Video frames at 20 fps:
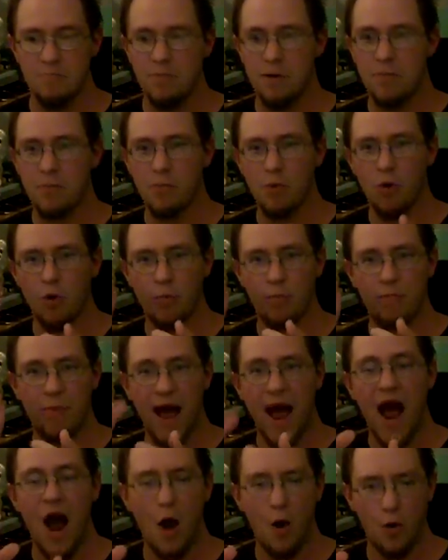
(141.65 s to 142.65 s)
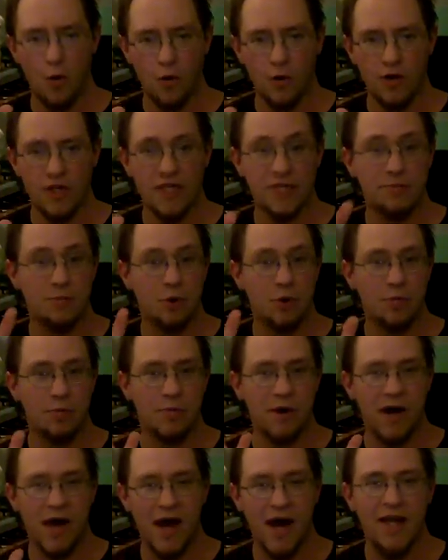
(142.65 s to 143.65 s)
but more power is
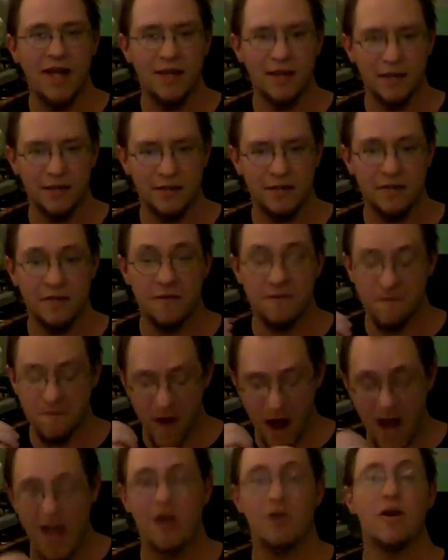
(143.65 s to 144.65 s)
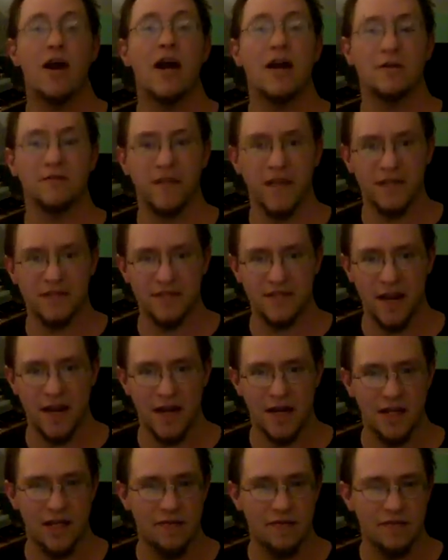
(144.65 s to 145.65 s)
put behind it to fire out of that
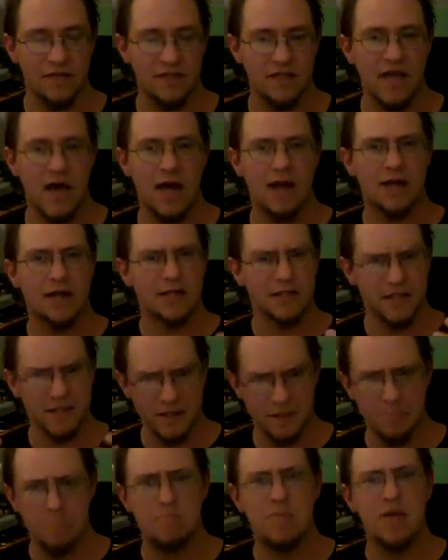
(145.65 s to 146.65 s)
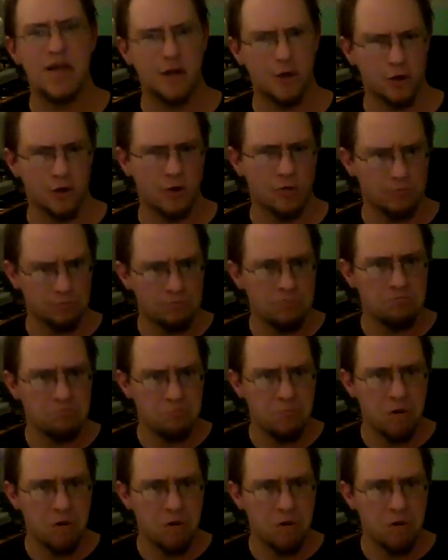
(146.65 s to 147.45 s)
second level slot because it's a bigger